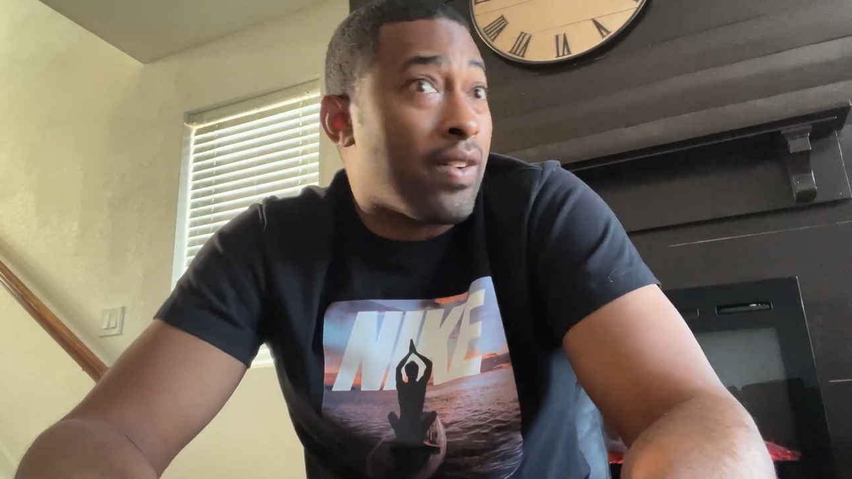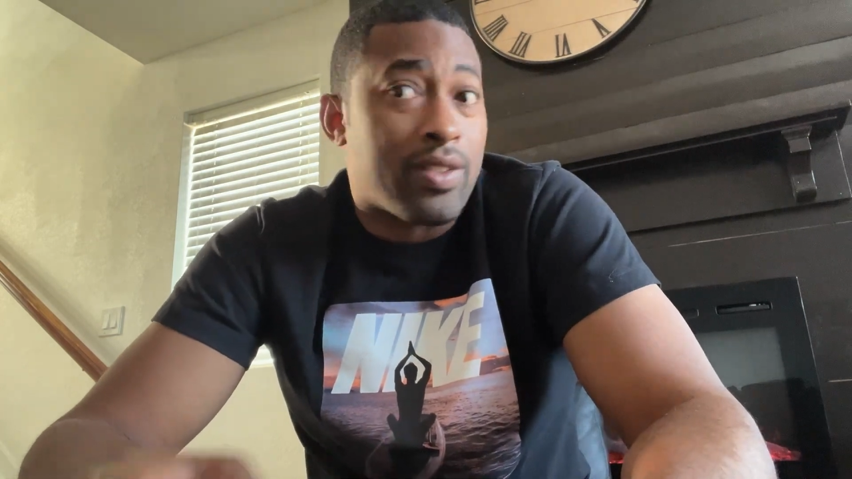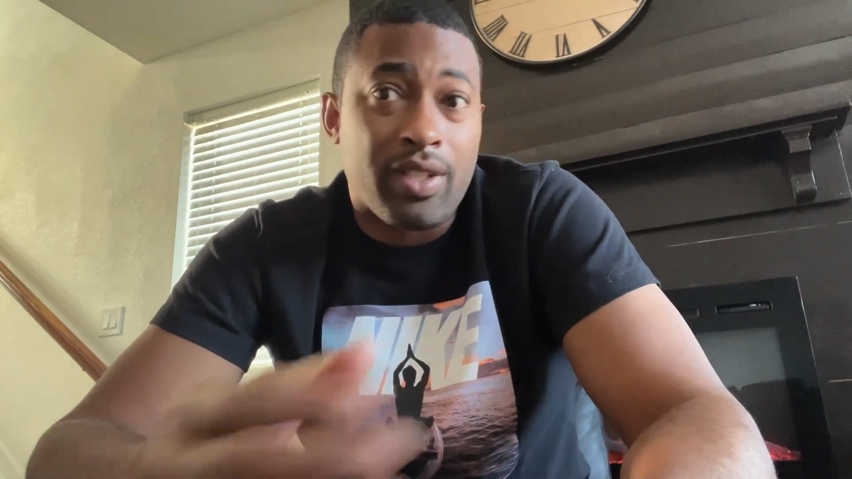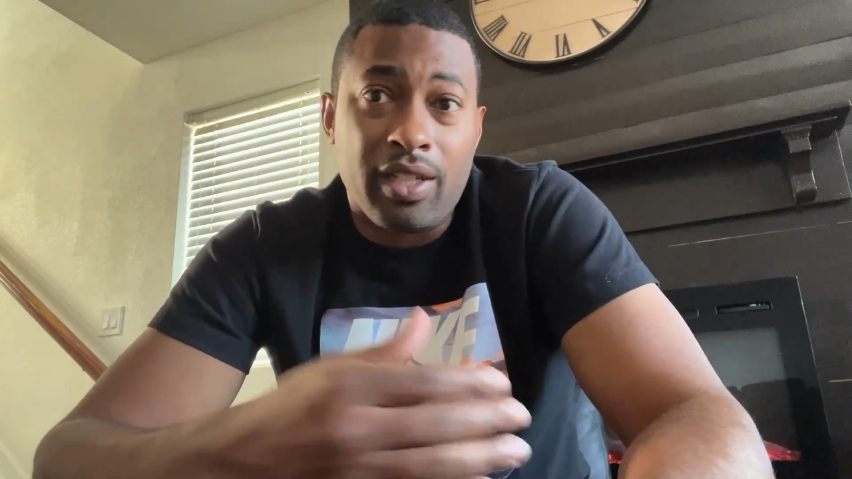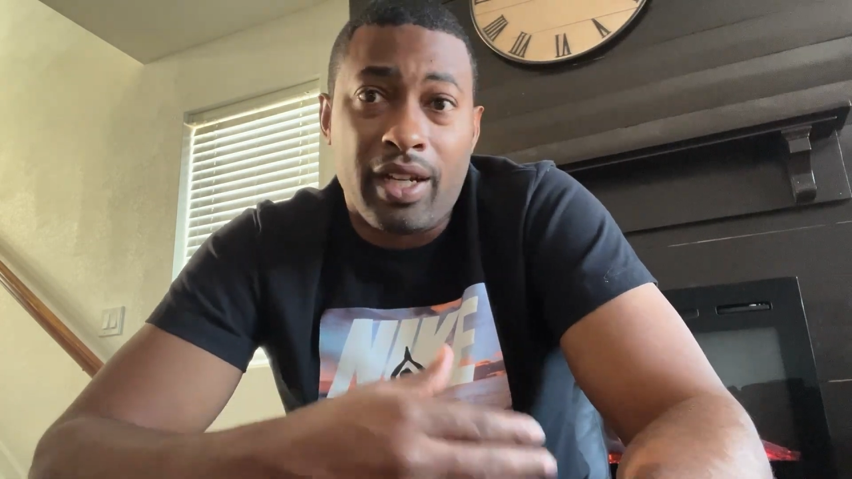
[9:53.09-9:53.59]
a
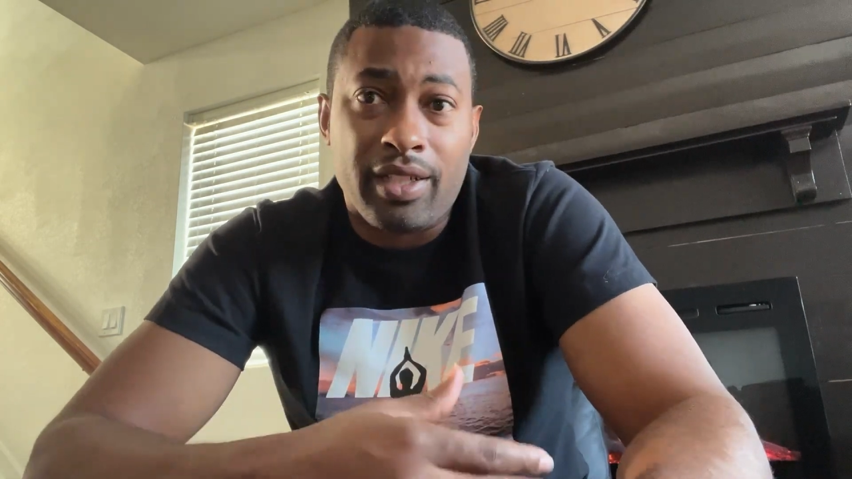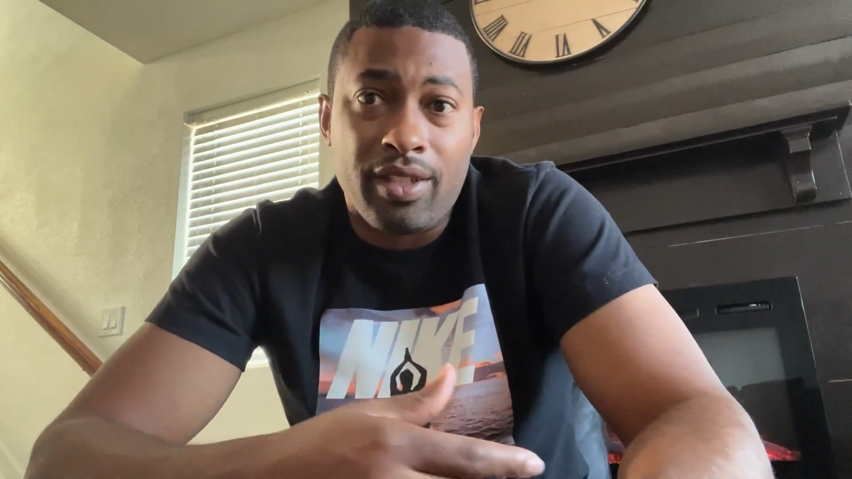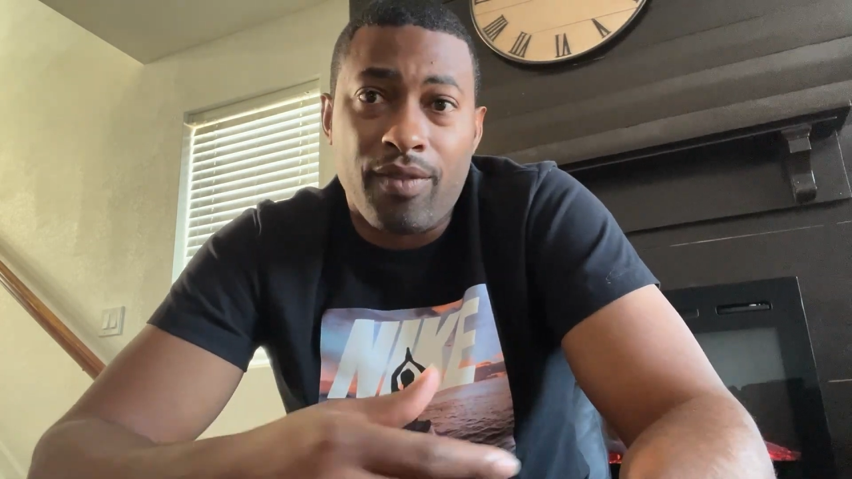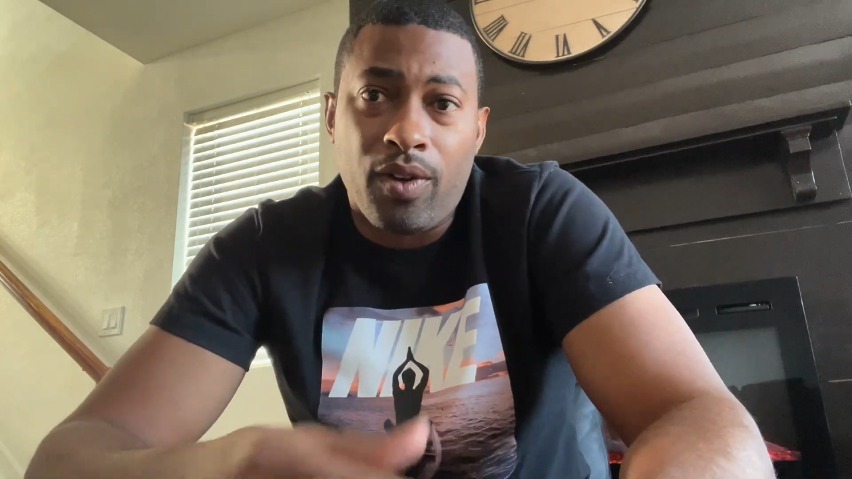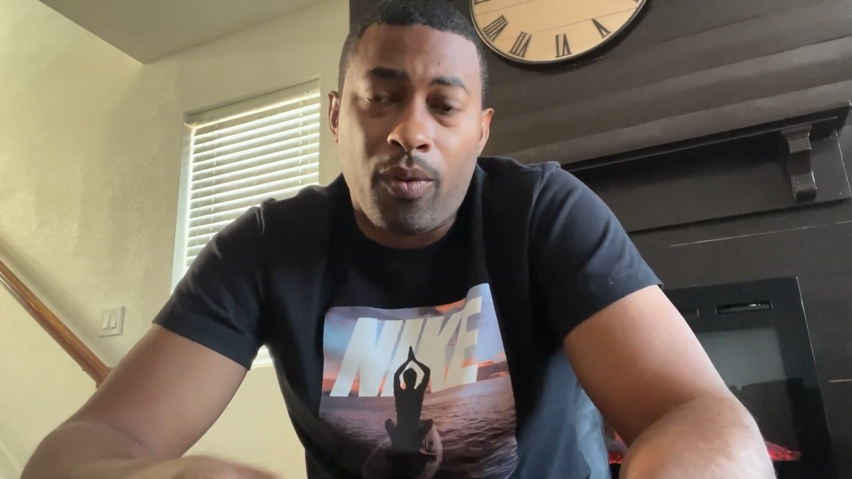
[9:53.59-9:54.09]
city like
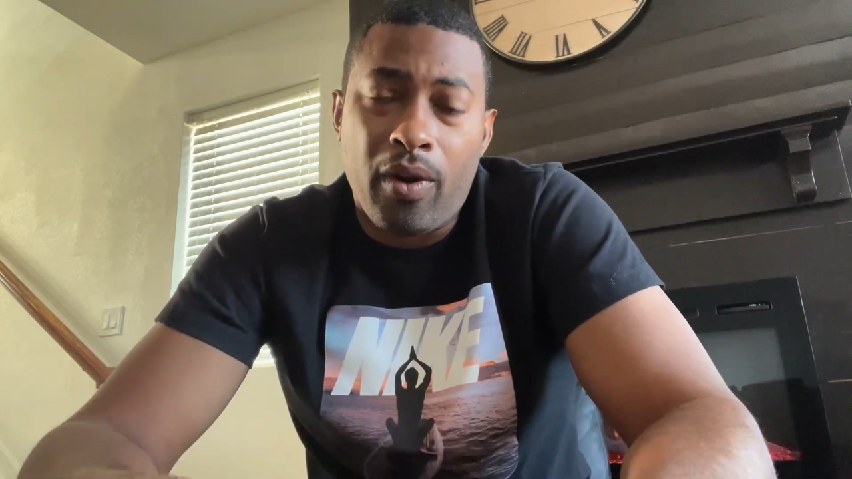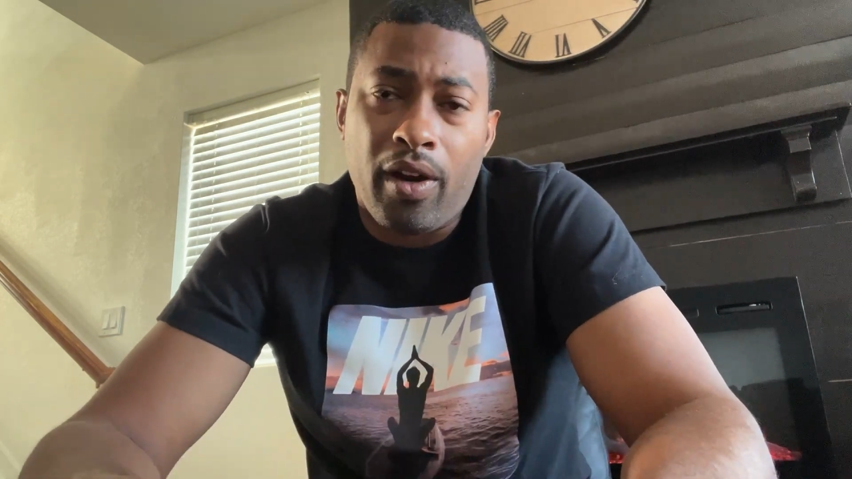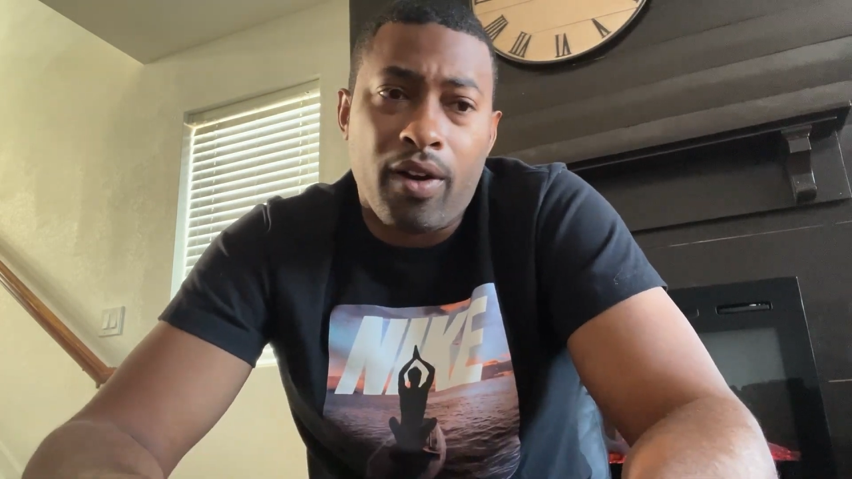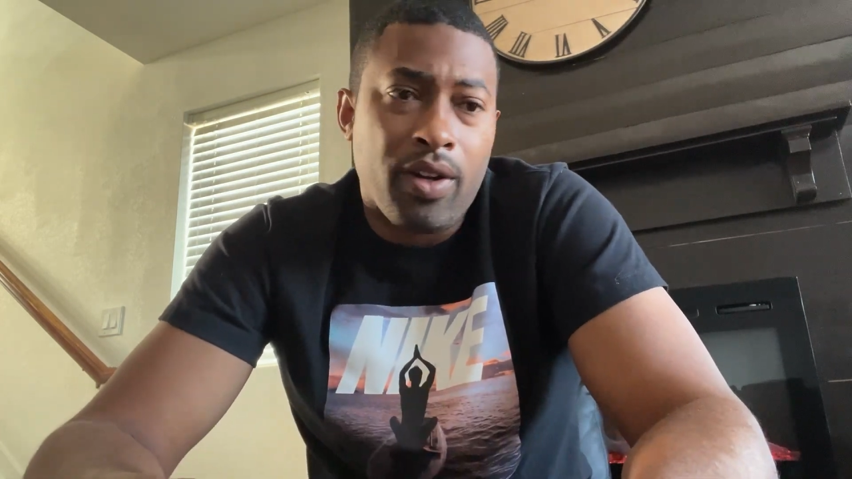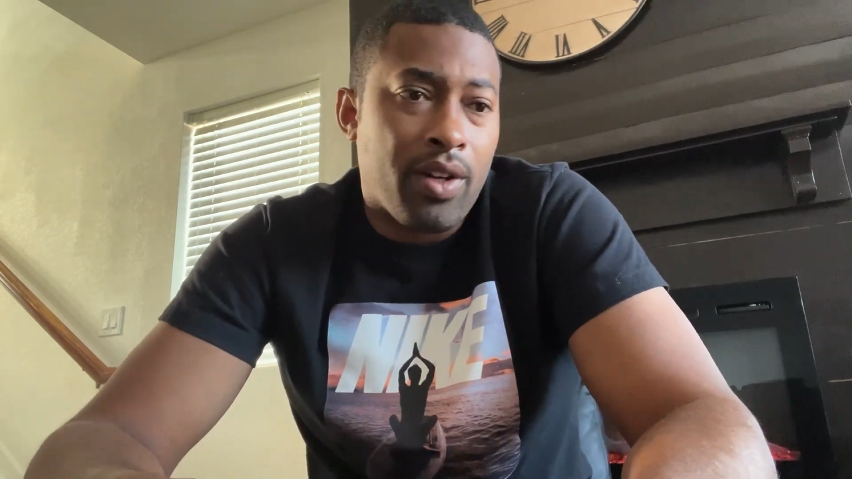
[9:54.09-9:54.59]
Denver,
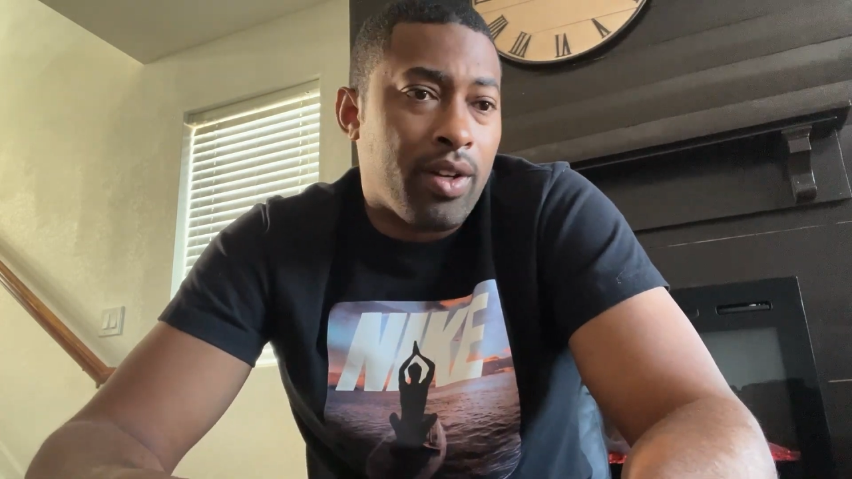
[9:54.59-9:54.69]
where